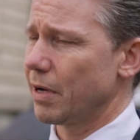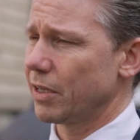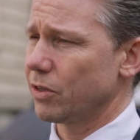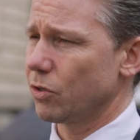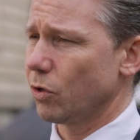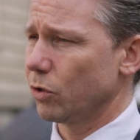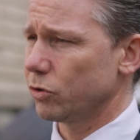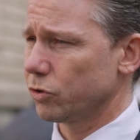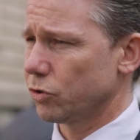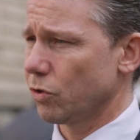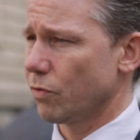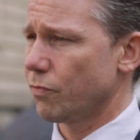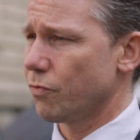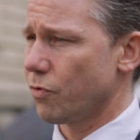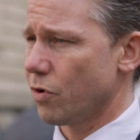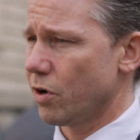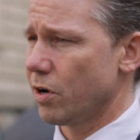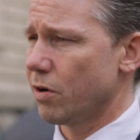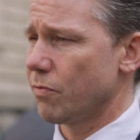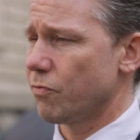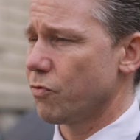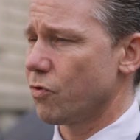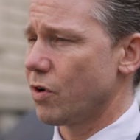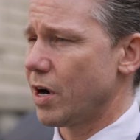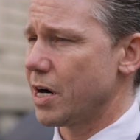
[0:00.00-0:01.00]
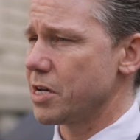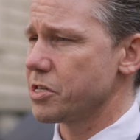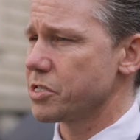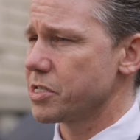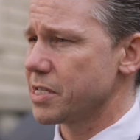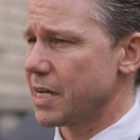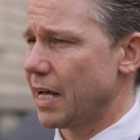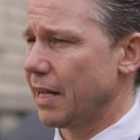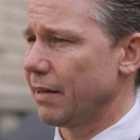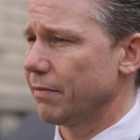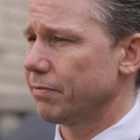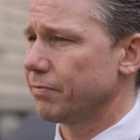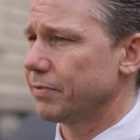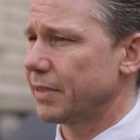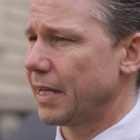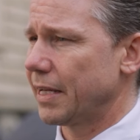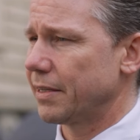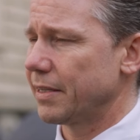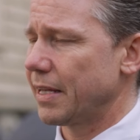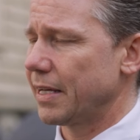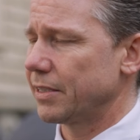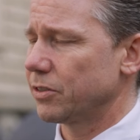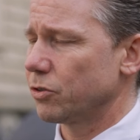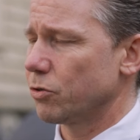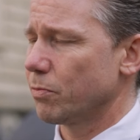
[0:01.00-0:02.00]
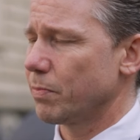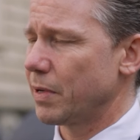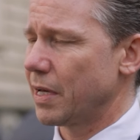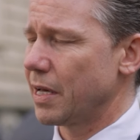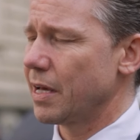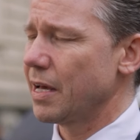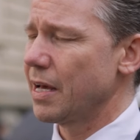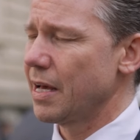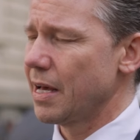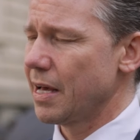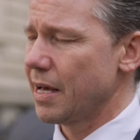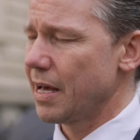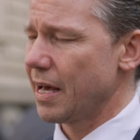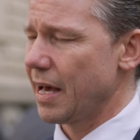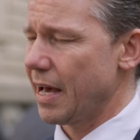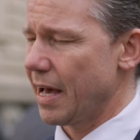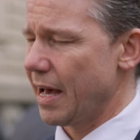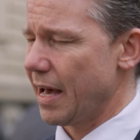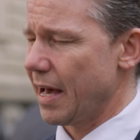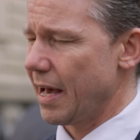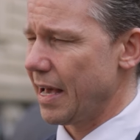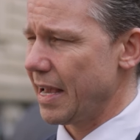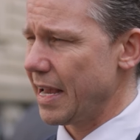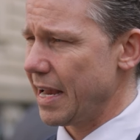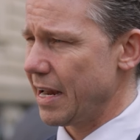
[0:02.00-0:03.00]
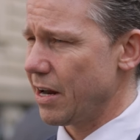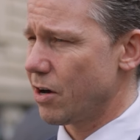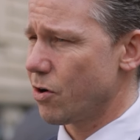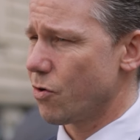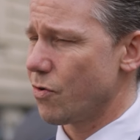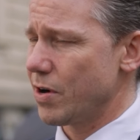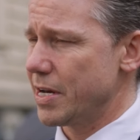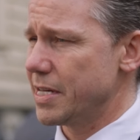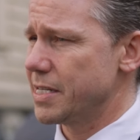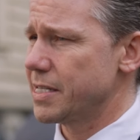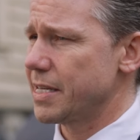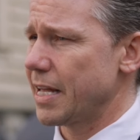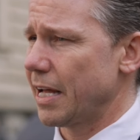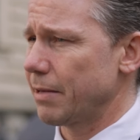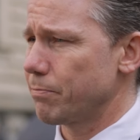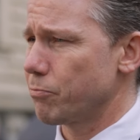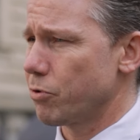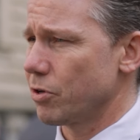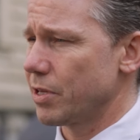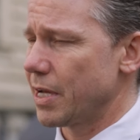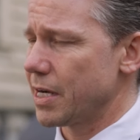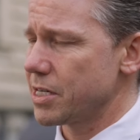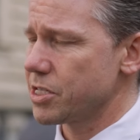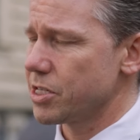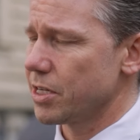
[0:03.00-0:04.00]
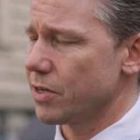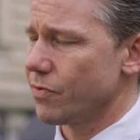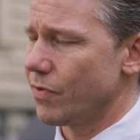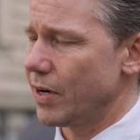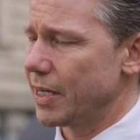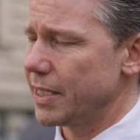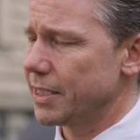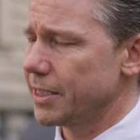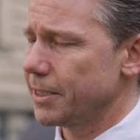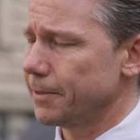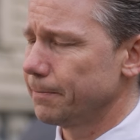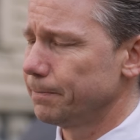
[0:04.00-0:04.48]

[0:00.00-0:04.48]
but also for ourselves, that has to be increased, that production rate.